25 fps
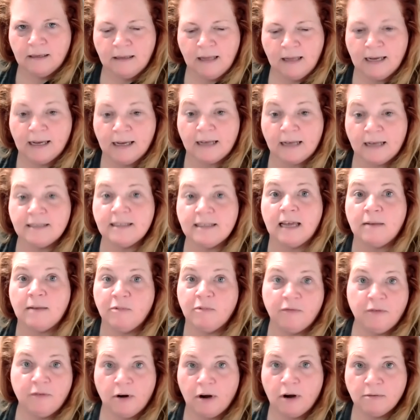like I said
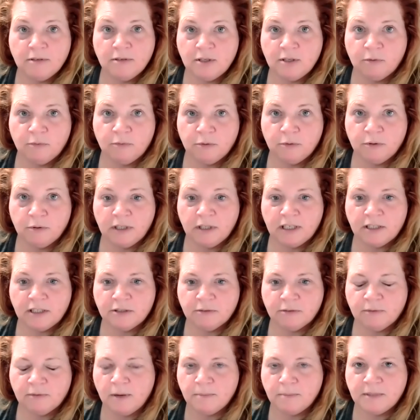before, I was so rudely
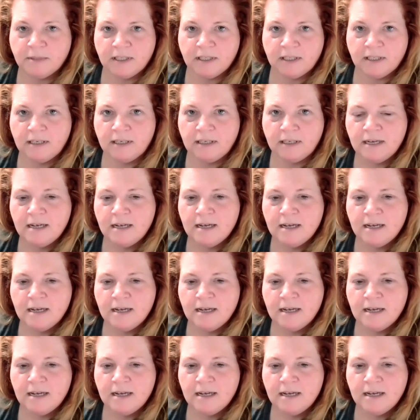interrupted.